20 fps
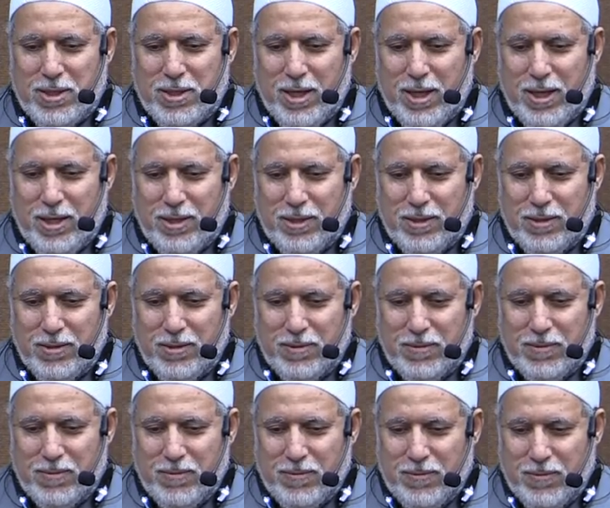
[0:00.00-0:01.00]
say?
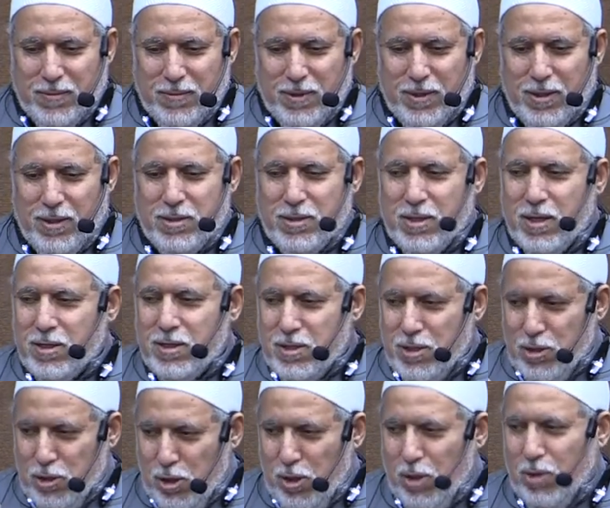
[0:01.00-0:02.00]
He
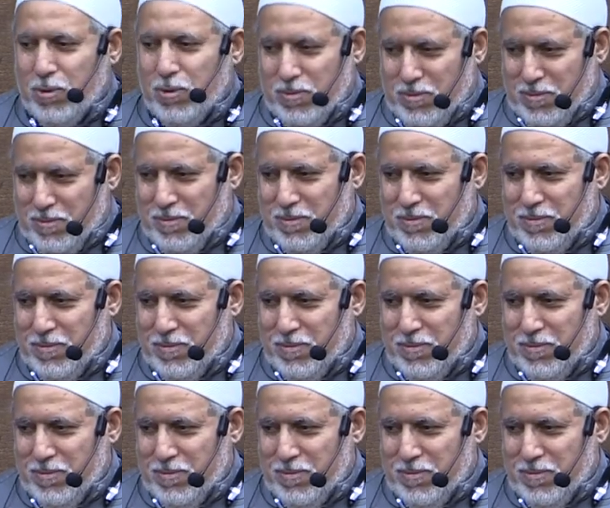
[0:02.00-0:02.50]
says no.